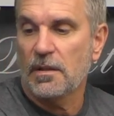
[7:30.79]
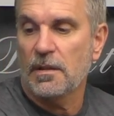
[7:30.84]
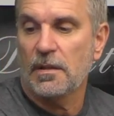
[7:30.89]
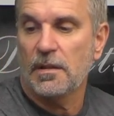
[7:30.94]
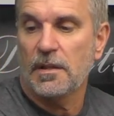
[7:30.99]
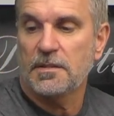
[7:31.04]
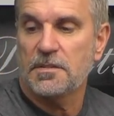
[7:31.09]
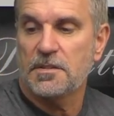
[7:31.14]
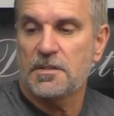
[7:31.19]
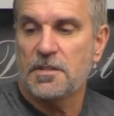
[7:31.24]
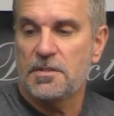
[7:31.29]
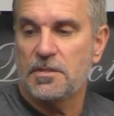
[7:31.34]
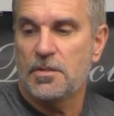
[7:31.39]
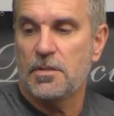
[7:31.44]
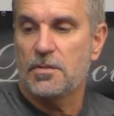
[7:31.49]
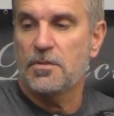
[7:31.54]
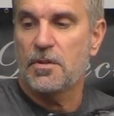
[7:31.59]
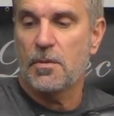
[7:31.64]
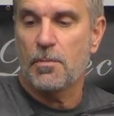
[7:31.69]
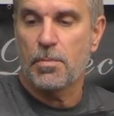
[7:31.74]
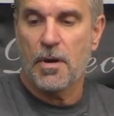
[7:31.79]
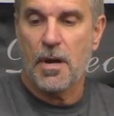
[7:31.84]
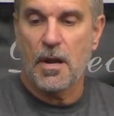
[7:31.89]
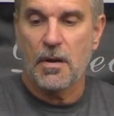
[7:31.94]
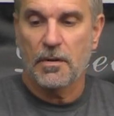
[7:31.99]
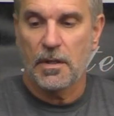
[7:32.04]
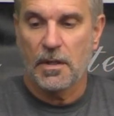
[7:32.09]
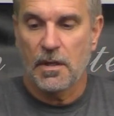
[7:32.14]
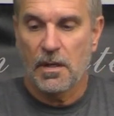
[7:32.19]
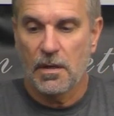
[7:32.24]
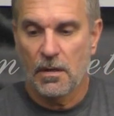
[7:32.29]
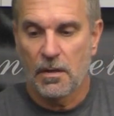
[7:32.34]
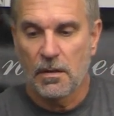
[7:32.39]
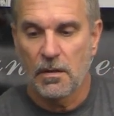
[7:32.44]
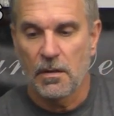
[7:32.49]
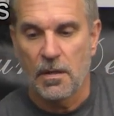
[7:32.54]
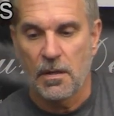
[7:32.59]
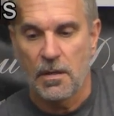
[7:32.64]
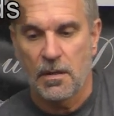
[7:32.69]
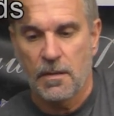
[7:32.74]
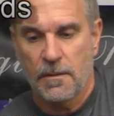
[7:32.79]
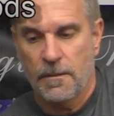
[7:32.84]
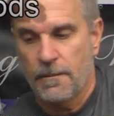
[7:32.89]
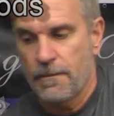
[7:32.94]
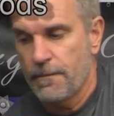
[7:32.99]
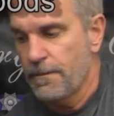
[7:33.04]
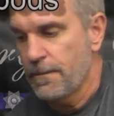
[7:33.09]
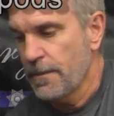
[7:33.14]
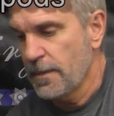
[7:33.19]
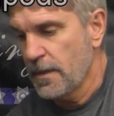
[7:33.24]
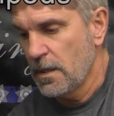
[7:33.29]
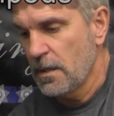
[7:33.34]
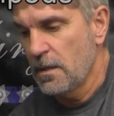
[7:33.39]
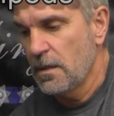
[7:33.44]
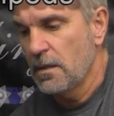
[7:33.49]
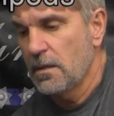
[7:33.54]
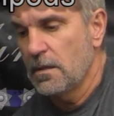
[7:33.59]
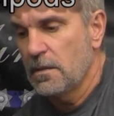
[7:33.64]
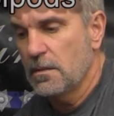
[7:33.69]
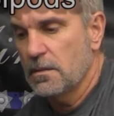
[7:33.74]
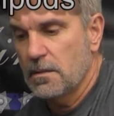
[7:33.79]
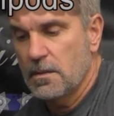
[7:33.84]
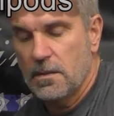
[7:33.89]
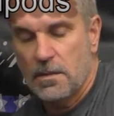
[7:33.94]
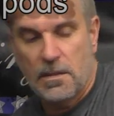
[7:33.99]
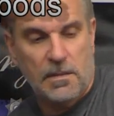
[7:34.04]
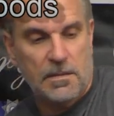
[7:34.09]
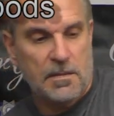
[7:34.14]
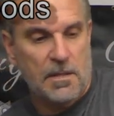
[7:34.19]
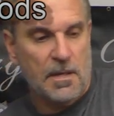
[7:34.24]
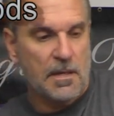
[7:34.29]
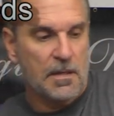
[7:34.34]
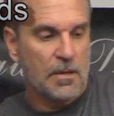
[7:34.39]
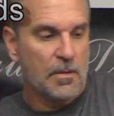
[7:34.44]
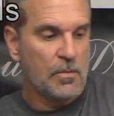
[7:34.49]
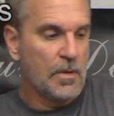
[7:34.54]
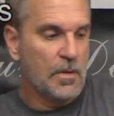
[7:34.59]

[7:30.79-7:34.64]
let's just use the Browning here. Get this out of the